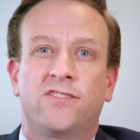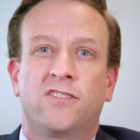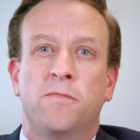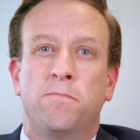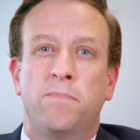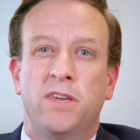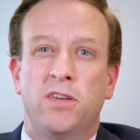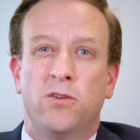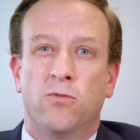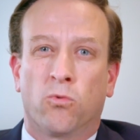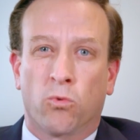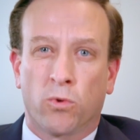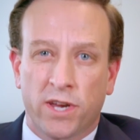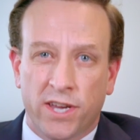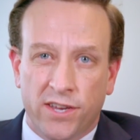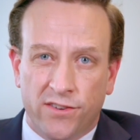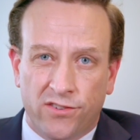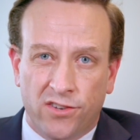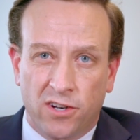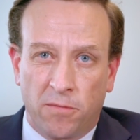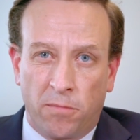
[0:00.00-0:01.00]
to be
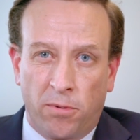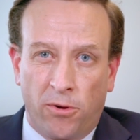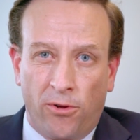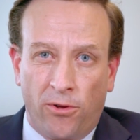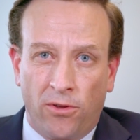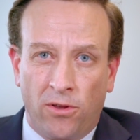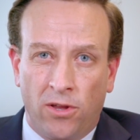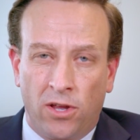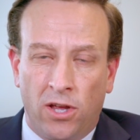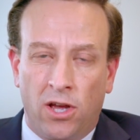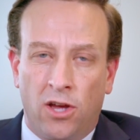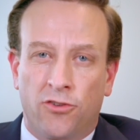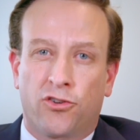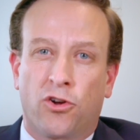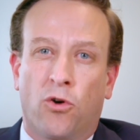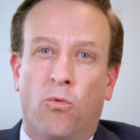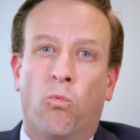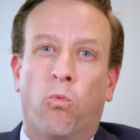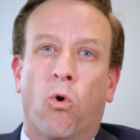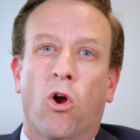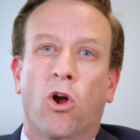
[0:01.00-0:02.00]
reasonable, to
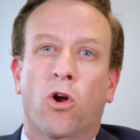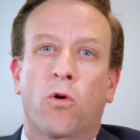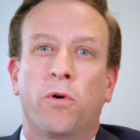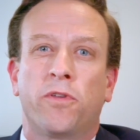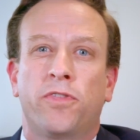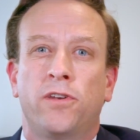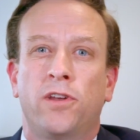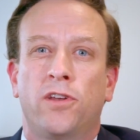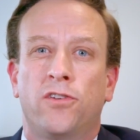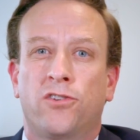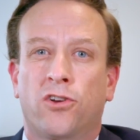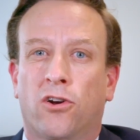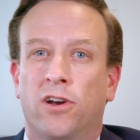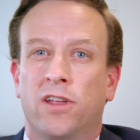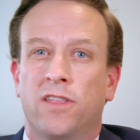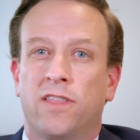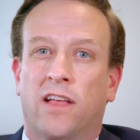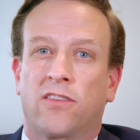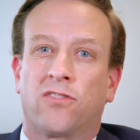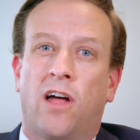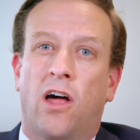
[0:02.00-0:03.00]
work with an attorney
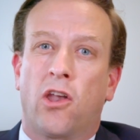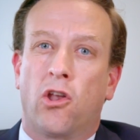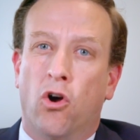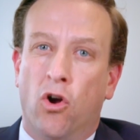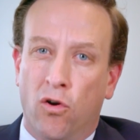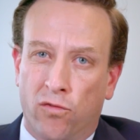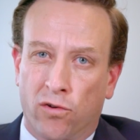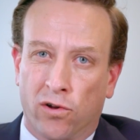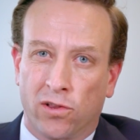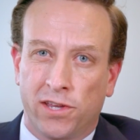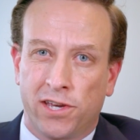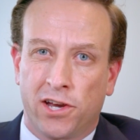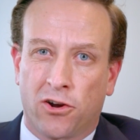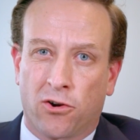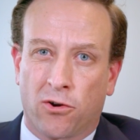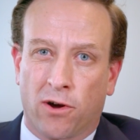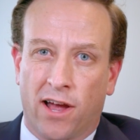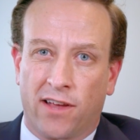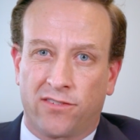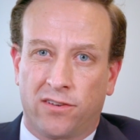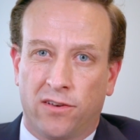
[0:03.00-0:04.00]
that's not overly
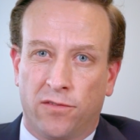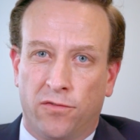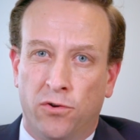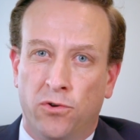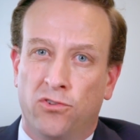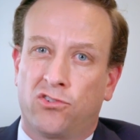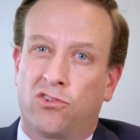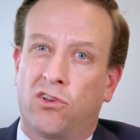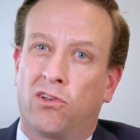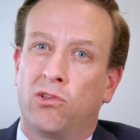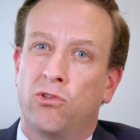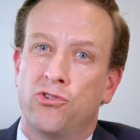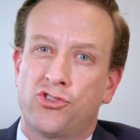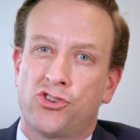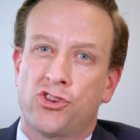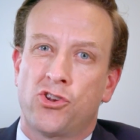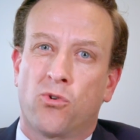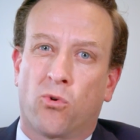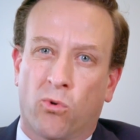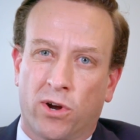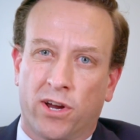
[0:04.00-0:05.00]
aggressive, who's
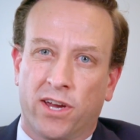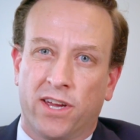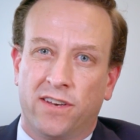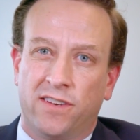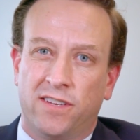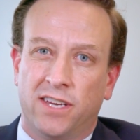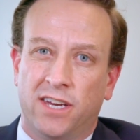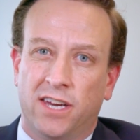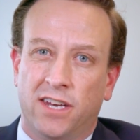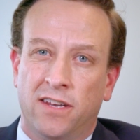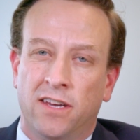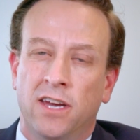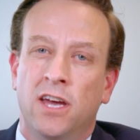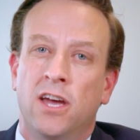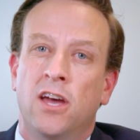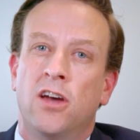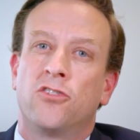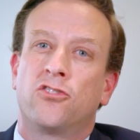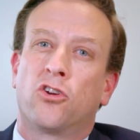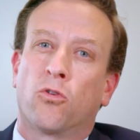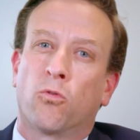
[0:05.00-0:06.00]
solution-oriented,
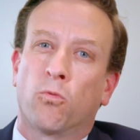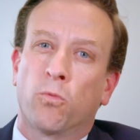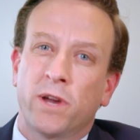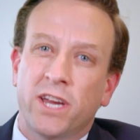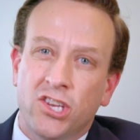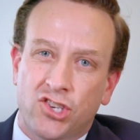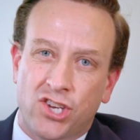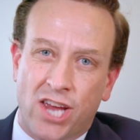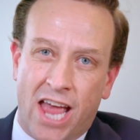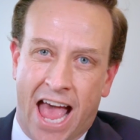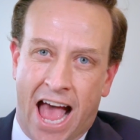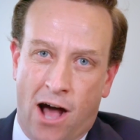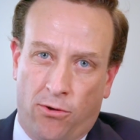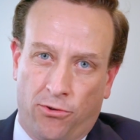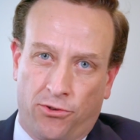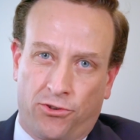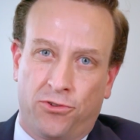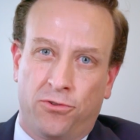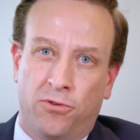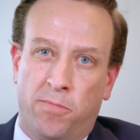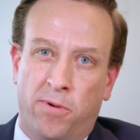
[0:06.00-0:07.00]
to reach
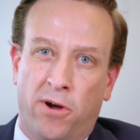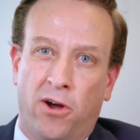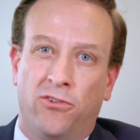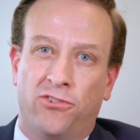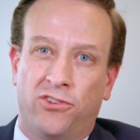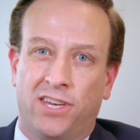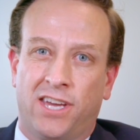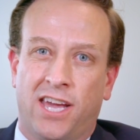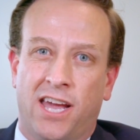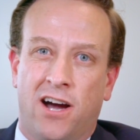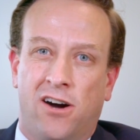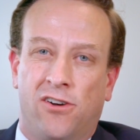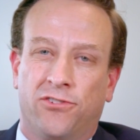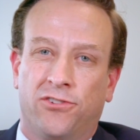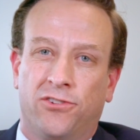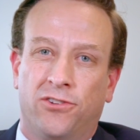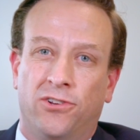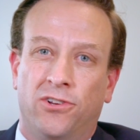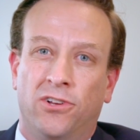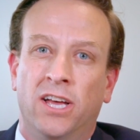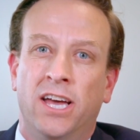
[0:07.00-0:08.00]
out to opposing
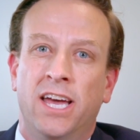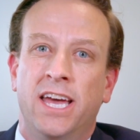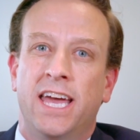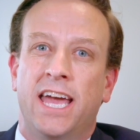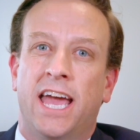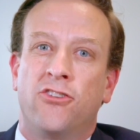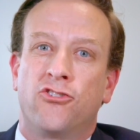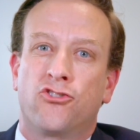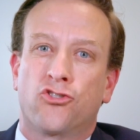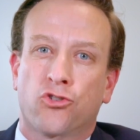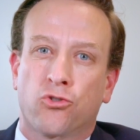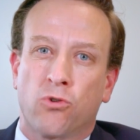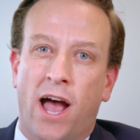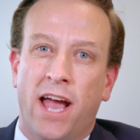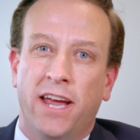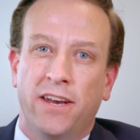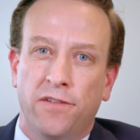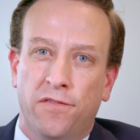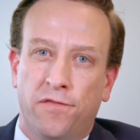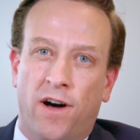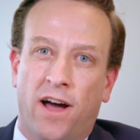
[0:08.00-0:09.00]
counsel and
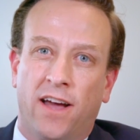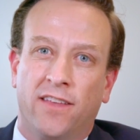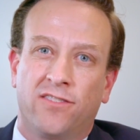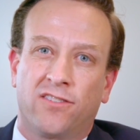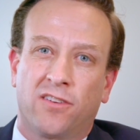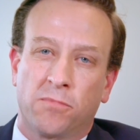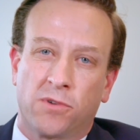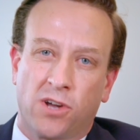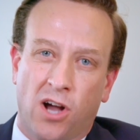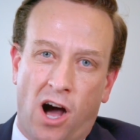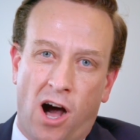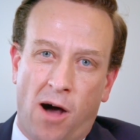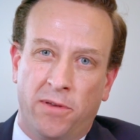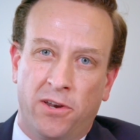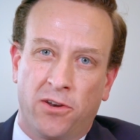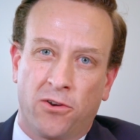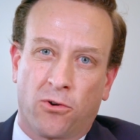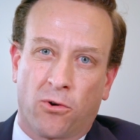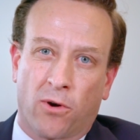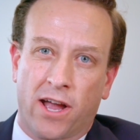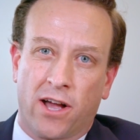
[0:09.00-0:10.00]
try to find some
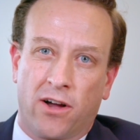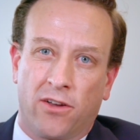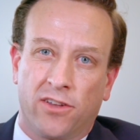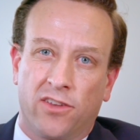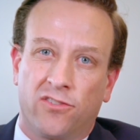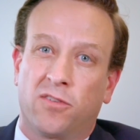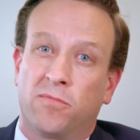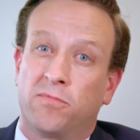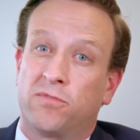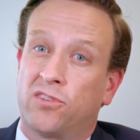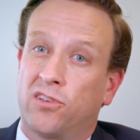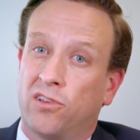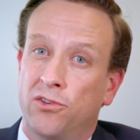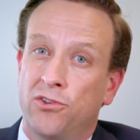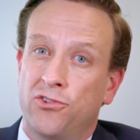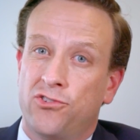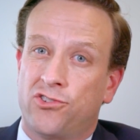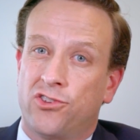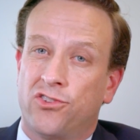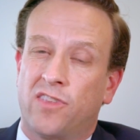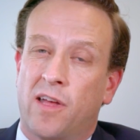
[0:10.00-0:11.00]
common ground and some
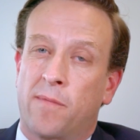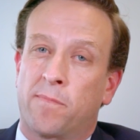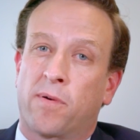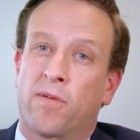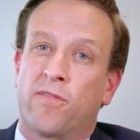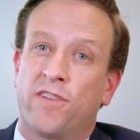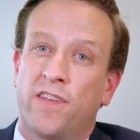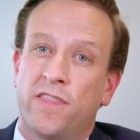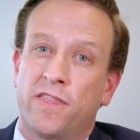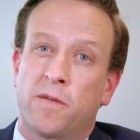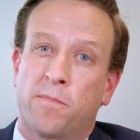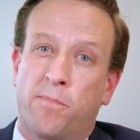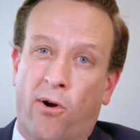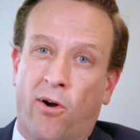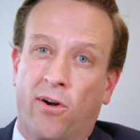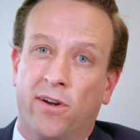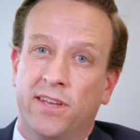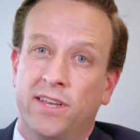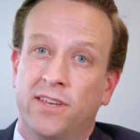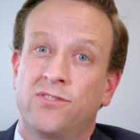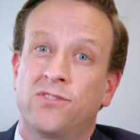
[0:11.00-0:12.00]
solutions that prevent the
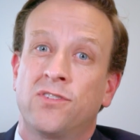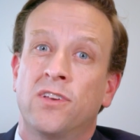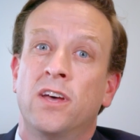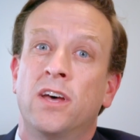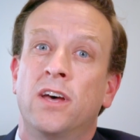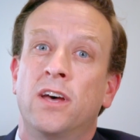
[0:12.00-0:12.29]
parties